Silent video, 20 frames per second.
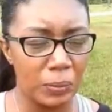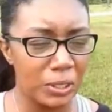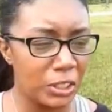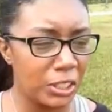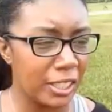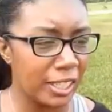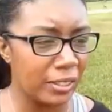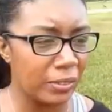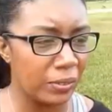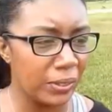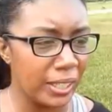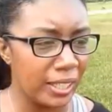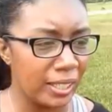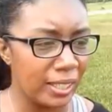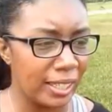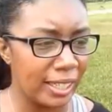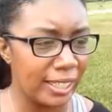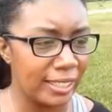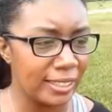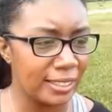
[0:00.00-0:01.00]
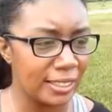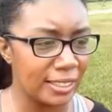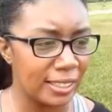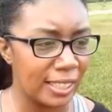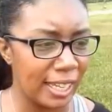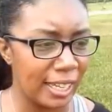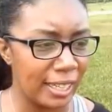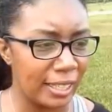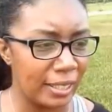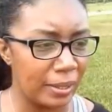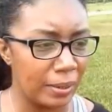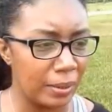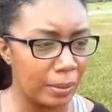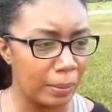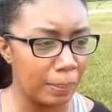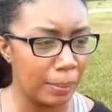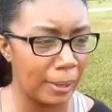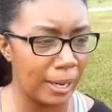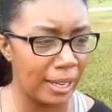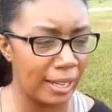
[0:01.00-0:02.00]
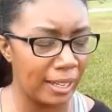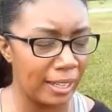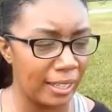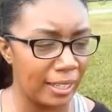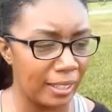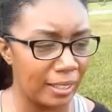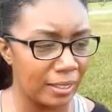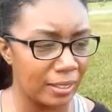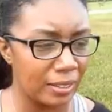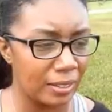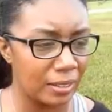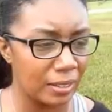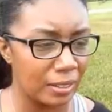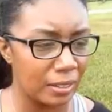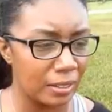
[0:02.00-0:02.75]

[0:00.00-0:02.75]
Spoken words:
what you got to realize is that by